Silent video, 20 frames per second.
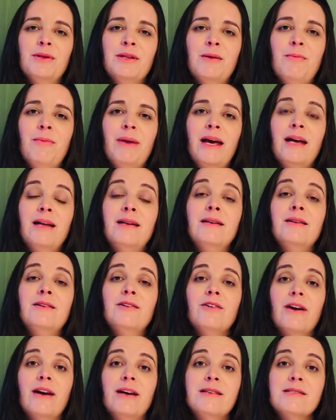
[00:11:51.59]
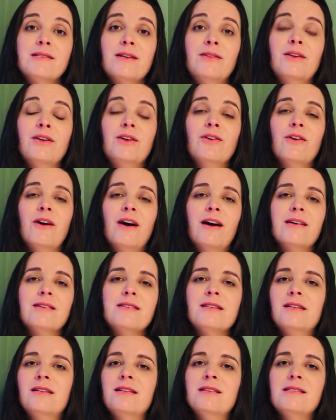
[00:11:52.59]
abandoned Christ on the
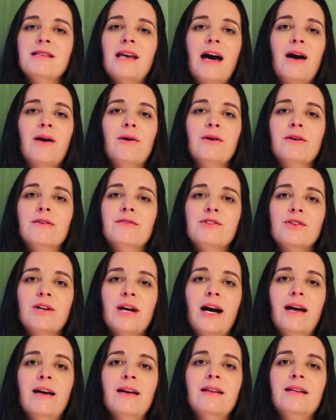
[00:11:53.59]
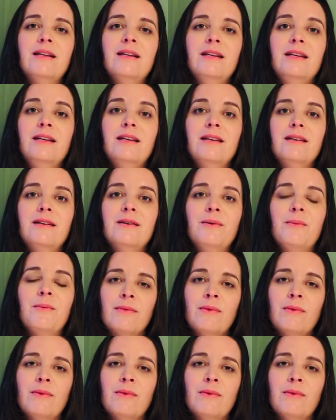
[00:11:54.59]
cross in his hour of trial and need,